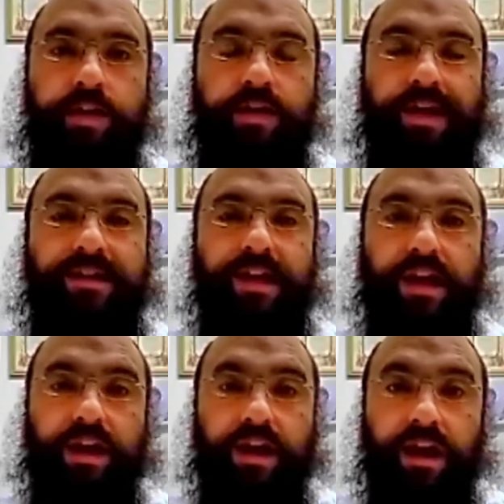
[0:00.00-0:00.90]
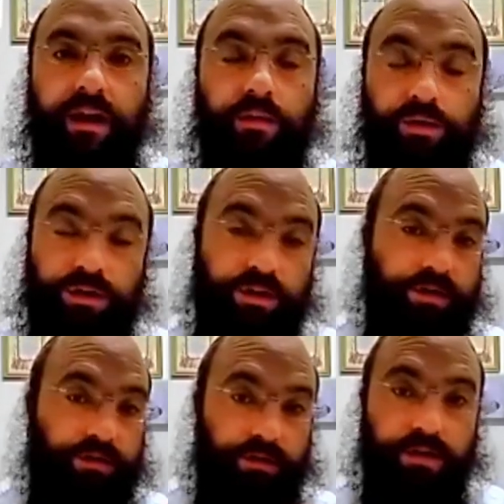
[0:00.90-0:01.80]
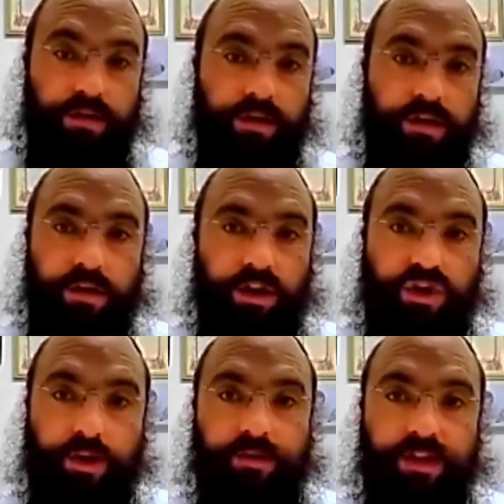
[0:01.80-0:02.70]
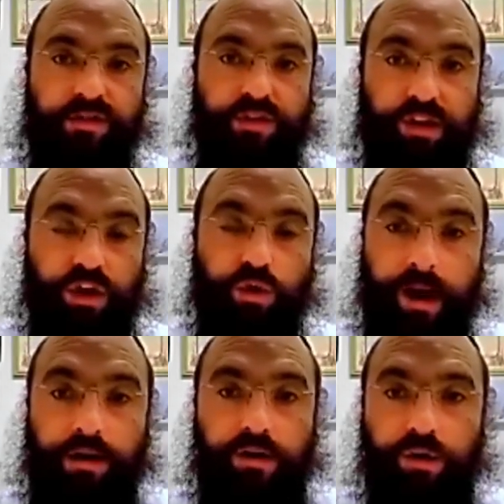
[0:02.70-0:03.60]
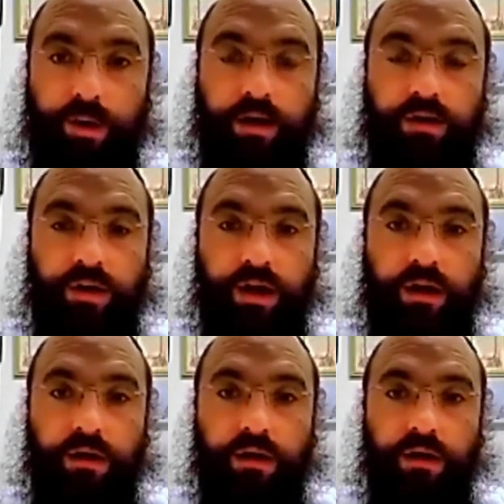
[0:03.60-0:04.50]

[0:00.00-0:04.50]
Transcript: That's like a king, which is, Hashem is infinitely greater than a regular king.